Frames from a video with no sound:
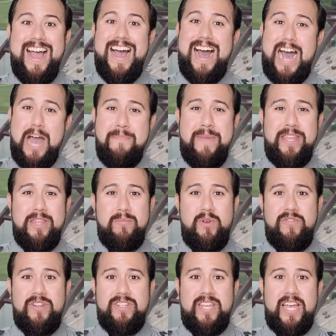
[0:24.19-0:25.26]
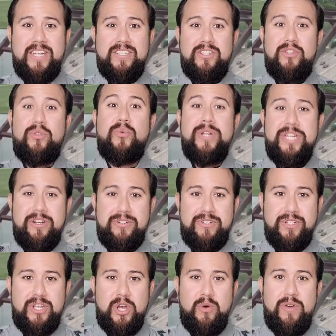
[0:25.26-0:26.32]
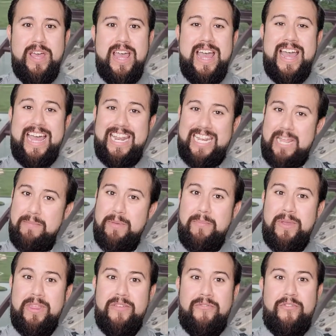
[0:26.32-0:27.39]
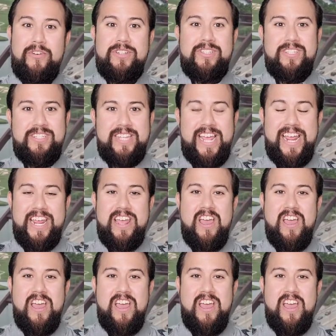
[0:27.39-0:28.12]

I made the move to Texas three years ago and let me be the first to say